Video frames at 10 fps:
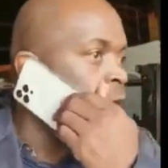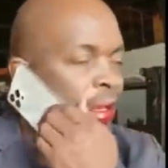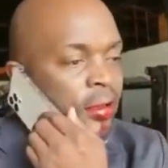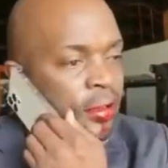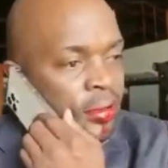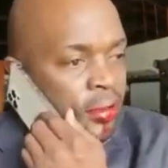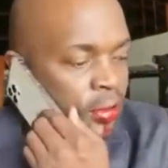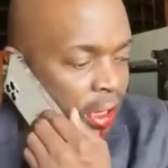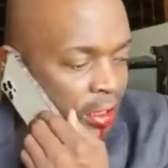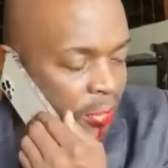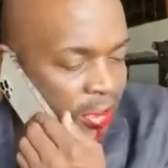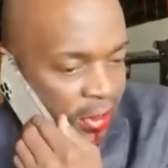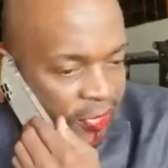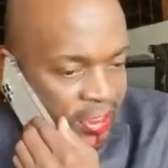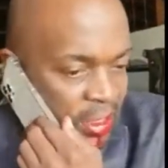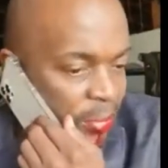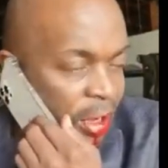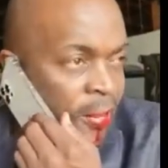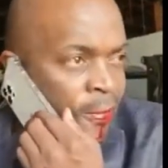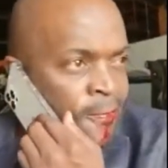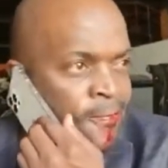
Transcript: Okay, you can give me the reference number.